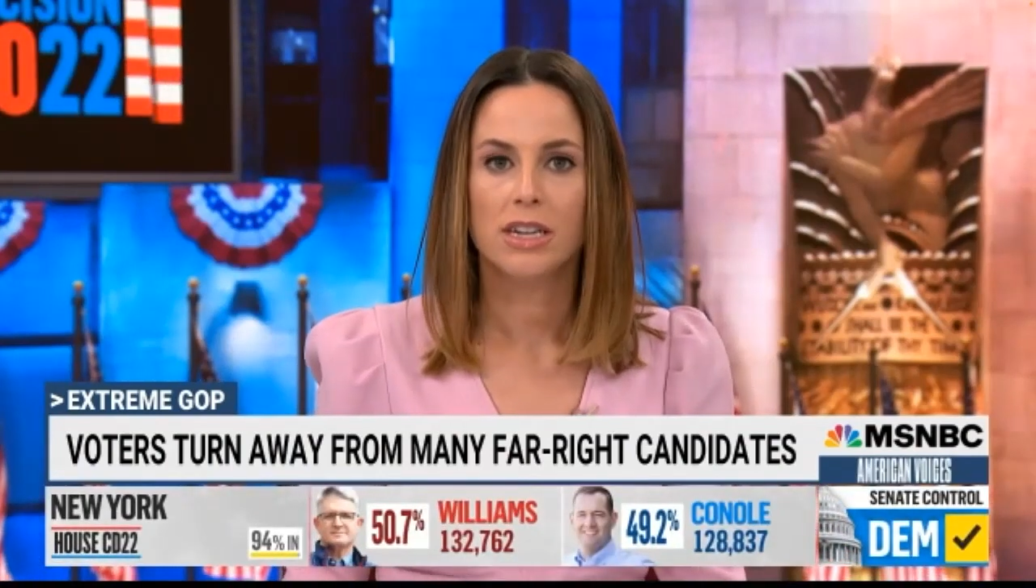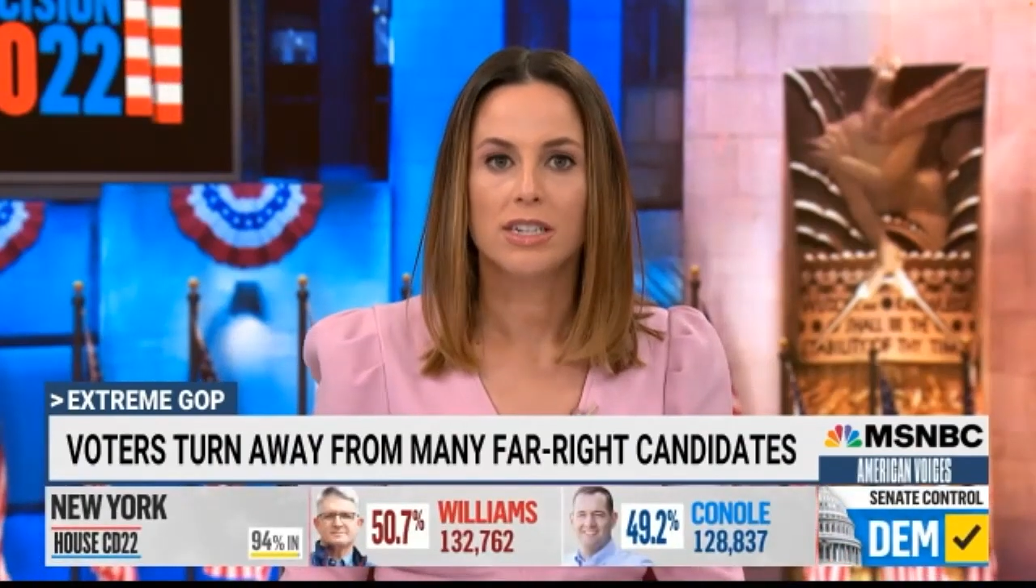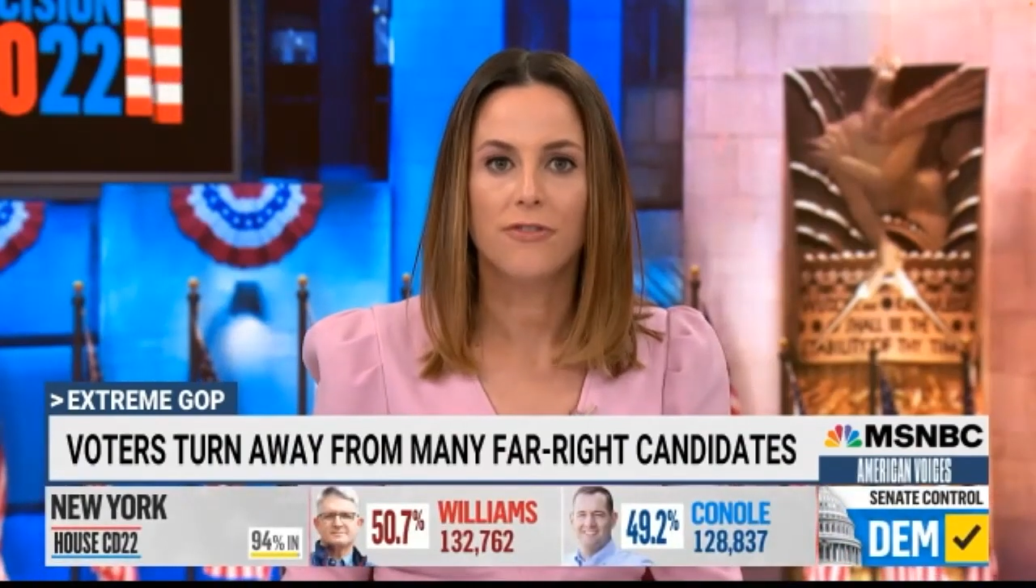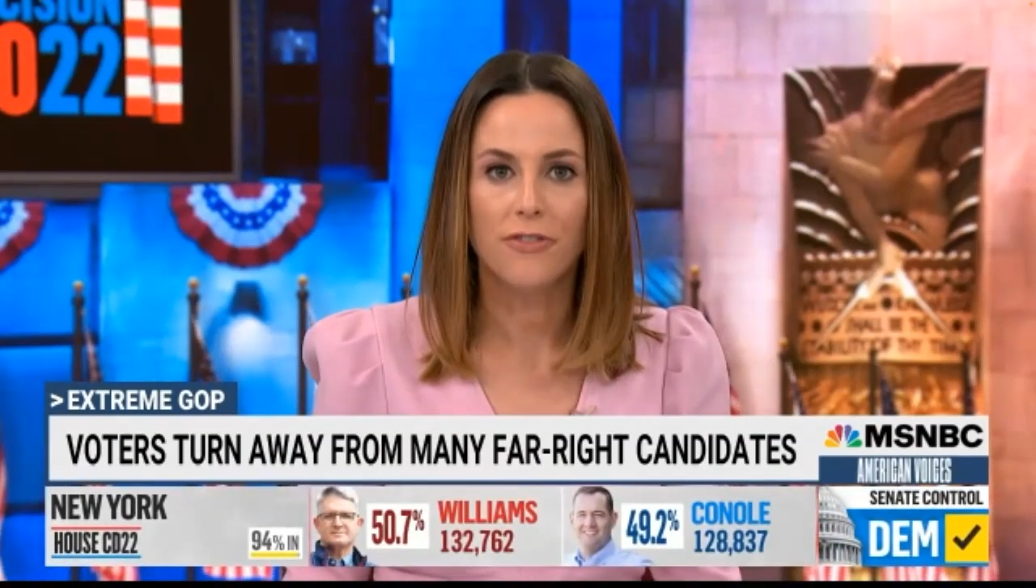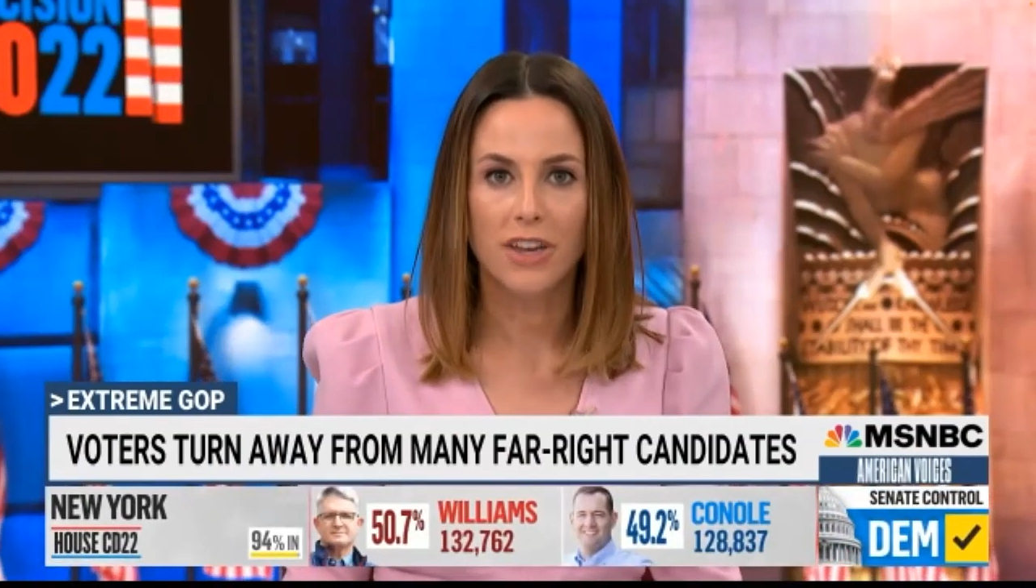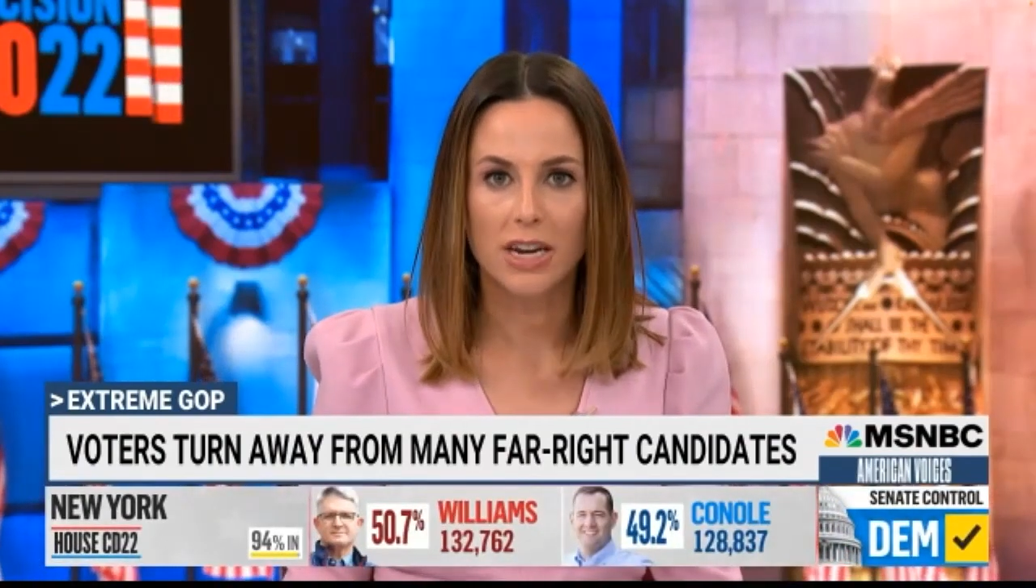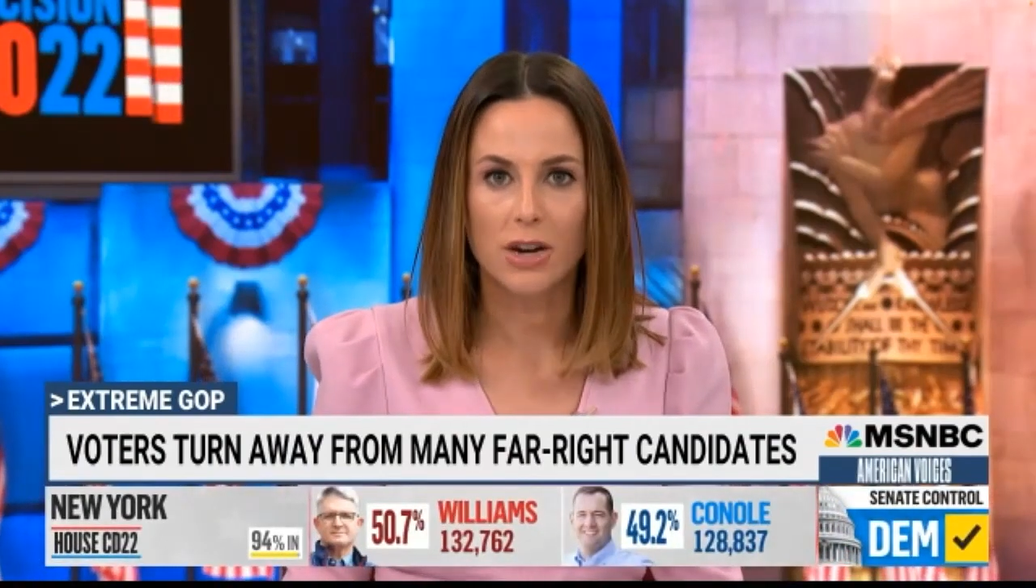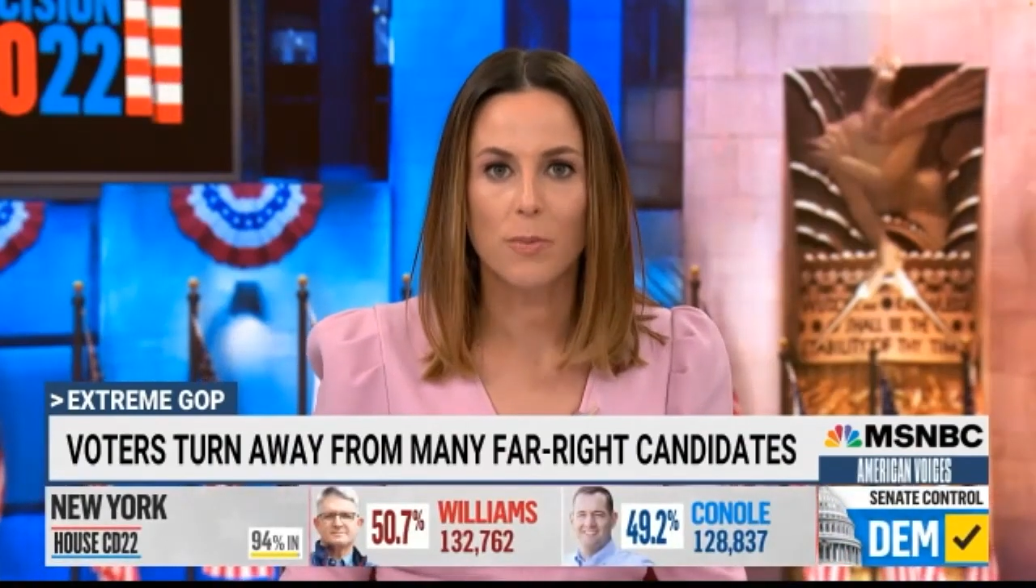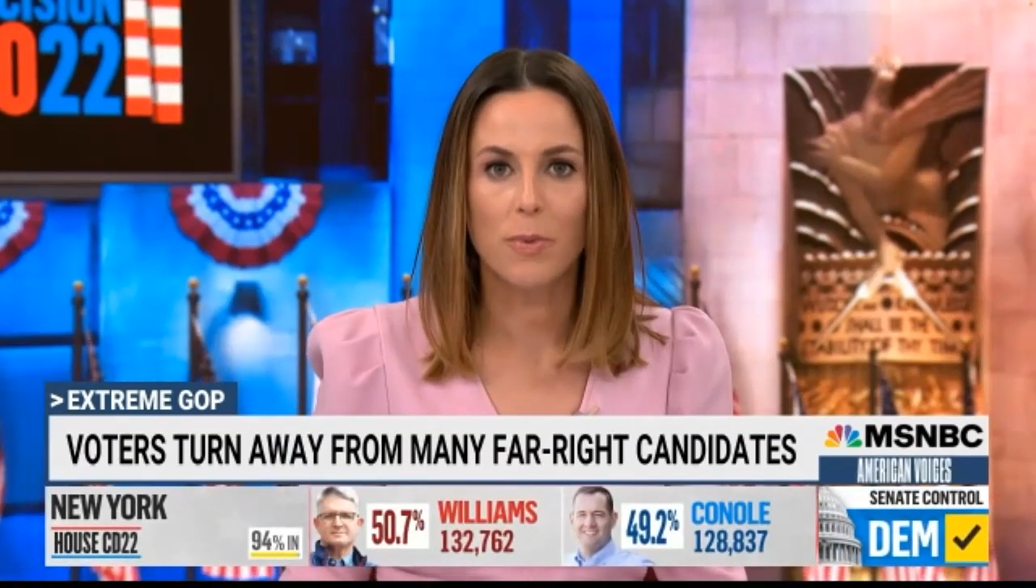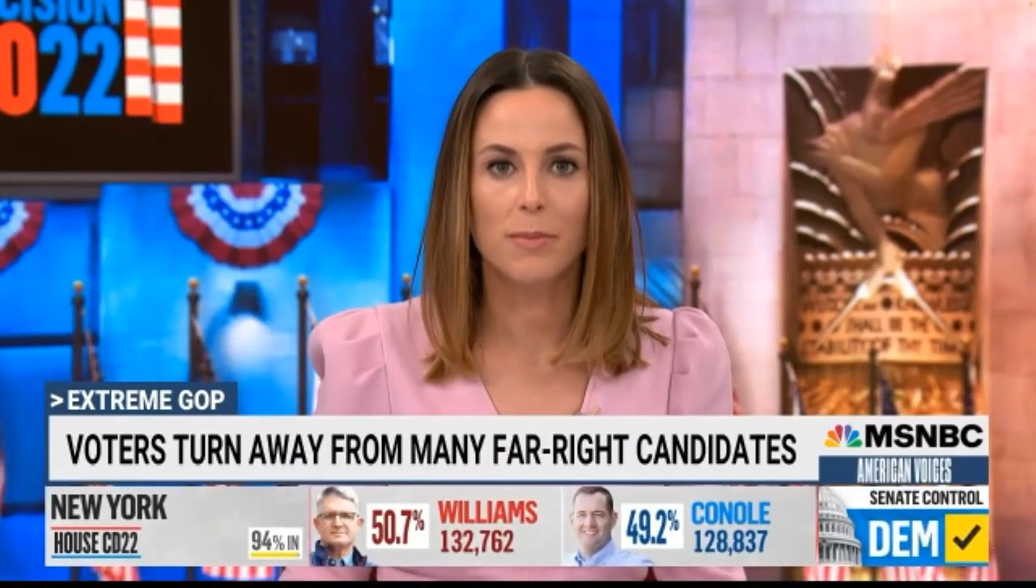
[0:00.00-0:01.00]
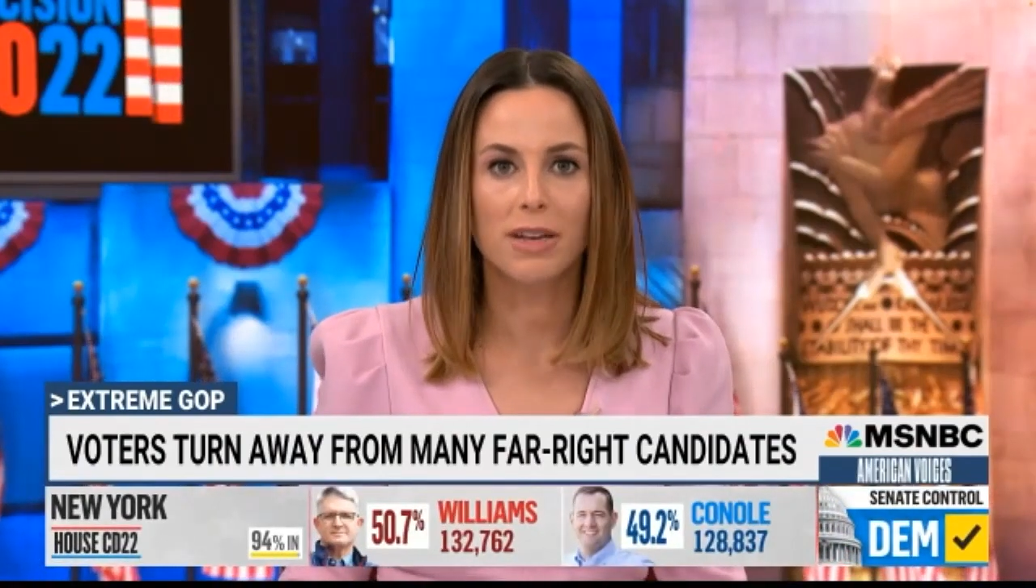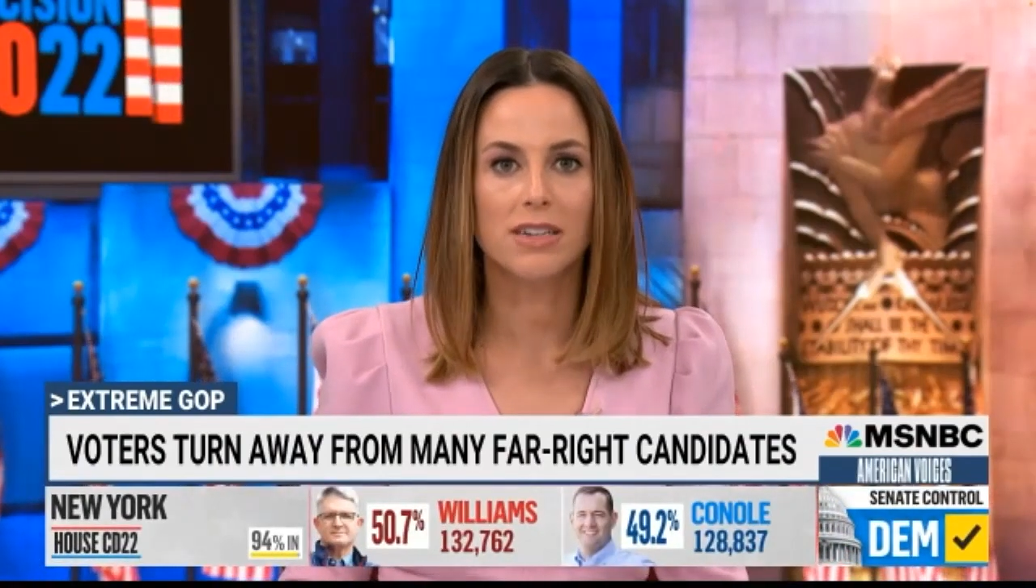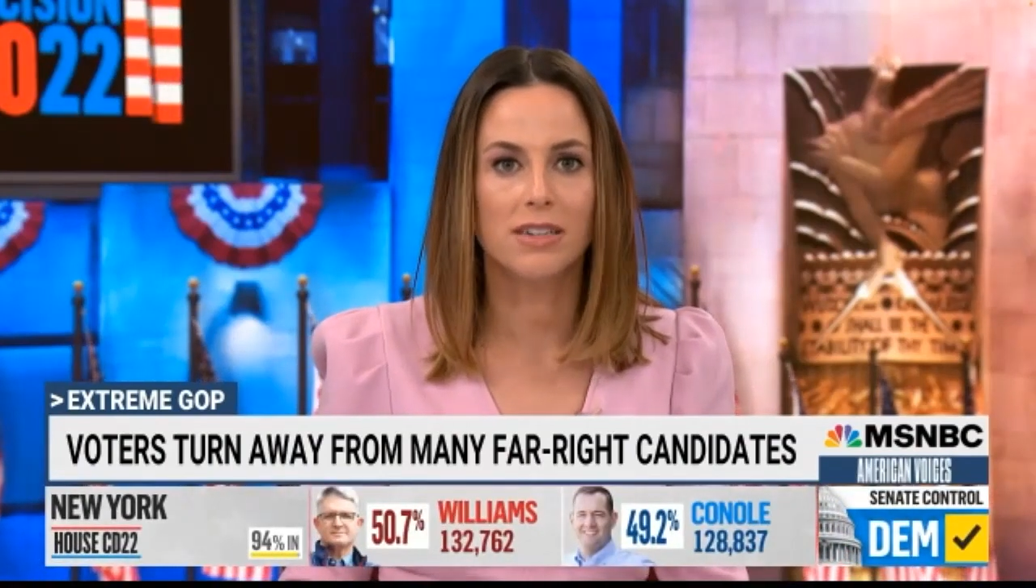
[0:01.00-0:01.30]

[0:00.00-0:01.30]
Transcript: defeated Republican